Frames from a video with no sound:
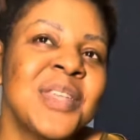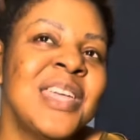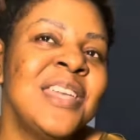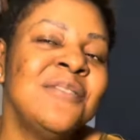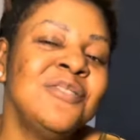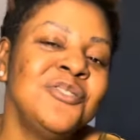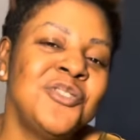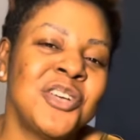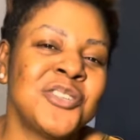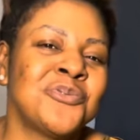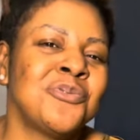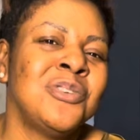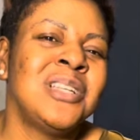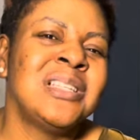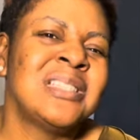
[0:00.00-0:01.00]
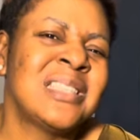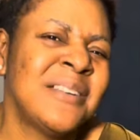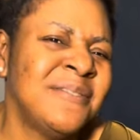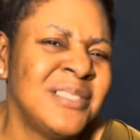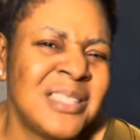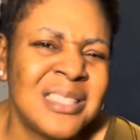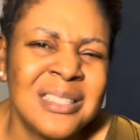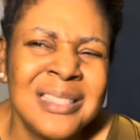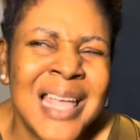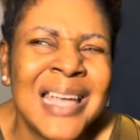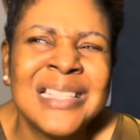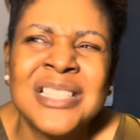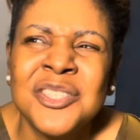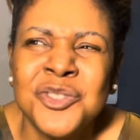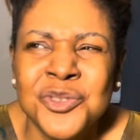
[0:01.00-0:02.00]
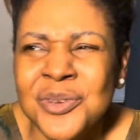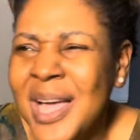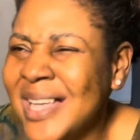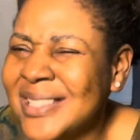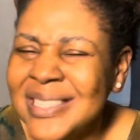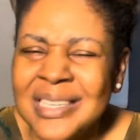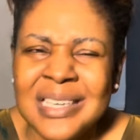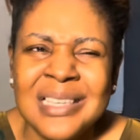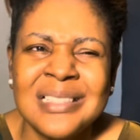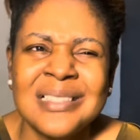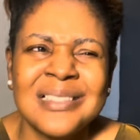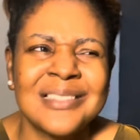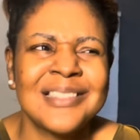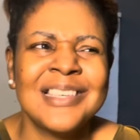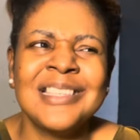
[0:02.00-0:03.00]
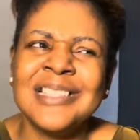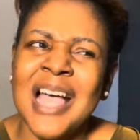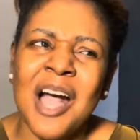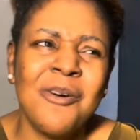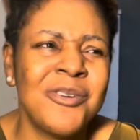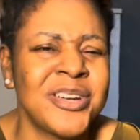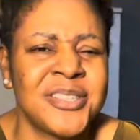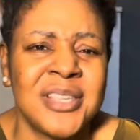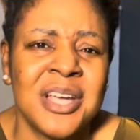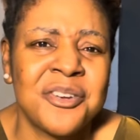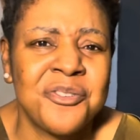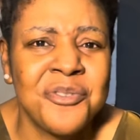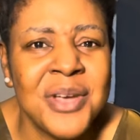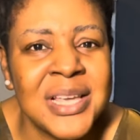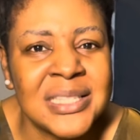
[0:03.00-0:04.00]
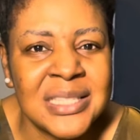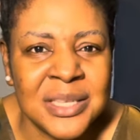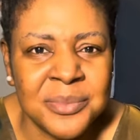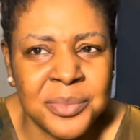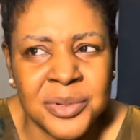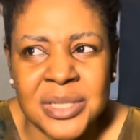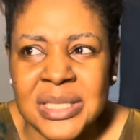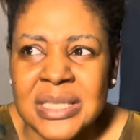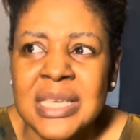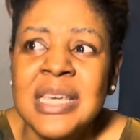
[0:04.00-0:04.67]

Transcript: he even does rolling 92 i think his his hours are crazy but